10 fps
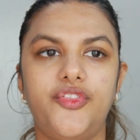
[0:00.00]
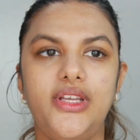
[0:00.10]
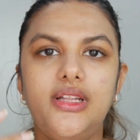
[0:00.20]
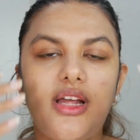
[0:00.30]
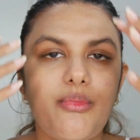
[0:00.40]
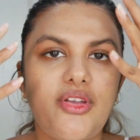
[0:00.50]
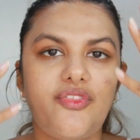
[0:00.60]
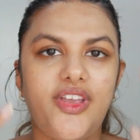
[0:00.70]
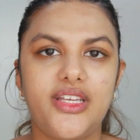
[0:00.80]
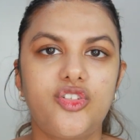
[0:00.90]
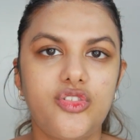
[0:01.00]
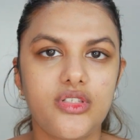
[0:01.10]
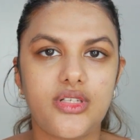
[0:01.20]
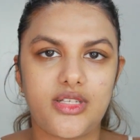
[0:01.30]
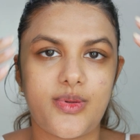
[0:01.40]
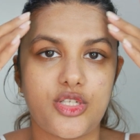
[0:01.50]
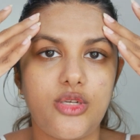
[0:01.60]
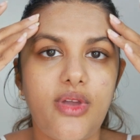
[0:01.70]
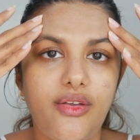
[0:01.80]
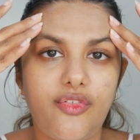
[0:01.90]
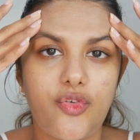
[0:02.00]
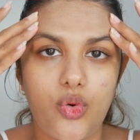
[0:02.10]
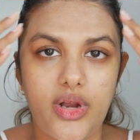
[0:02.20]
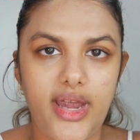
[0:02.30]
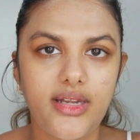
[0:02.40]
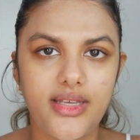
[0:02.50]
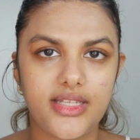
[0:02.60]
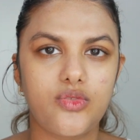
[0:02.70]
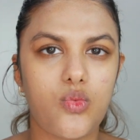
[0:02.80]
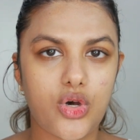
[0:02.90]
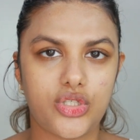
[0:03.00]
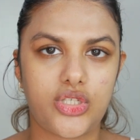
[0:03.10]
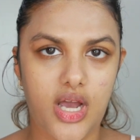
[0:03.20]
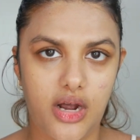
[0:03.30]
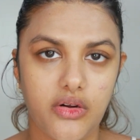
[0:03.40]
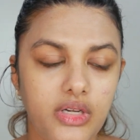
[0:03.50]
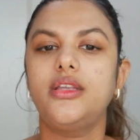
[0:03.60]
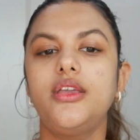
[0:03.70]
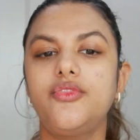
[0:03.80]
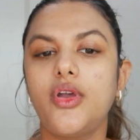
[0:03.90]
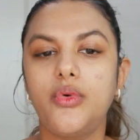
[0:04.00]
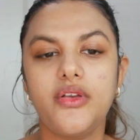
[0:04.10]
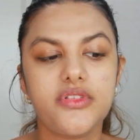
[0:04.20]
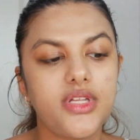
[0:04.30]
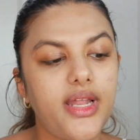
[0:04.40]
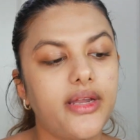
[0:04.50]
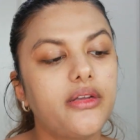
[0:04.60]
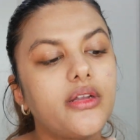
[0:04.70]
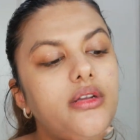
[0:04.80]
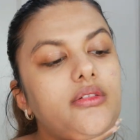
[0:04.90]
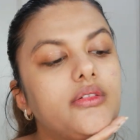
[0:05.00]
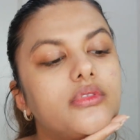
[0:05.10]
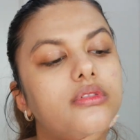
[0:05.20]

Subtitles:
feel that my face, just especially my forehead, gets washed out. I think if I would have selected